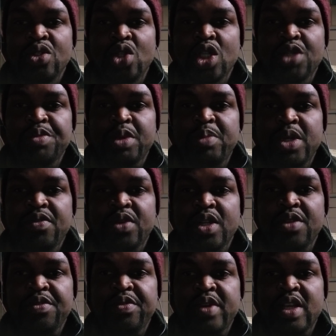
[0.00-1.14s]
Just prepare for
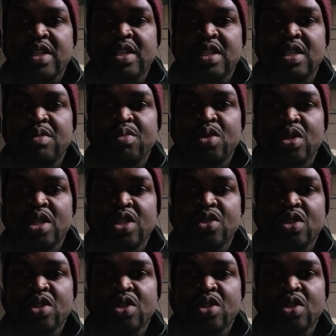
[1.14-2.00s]
the fact that the monthly